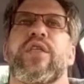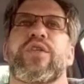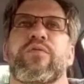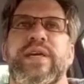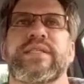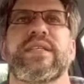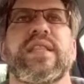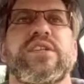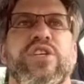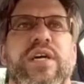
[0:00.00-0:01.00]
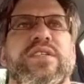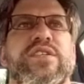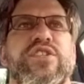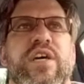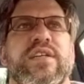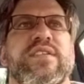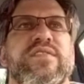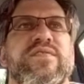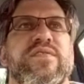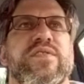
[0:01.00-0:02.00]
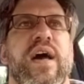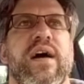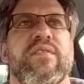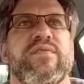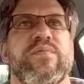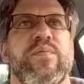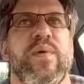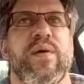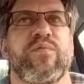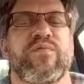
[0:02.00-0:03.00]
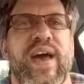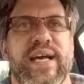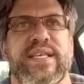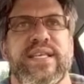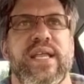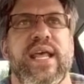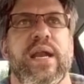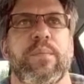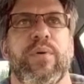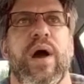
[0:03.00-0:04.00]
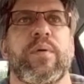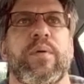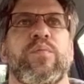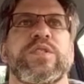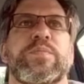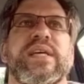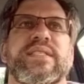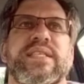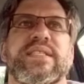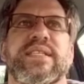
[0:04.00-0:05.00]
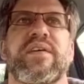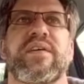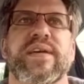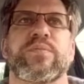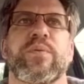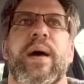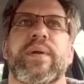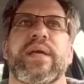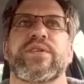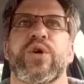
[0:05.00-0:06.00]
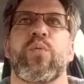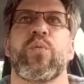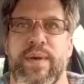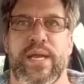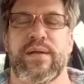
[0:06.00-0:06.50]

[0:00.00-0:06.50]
The reason that Johnson & Johnson's vaccine had a problem was because these side effects were happening to women.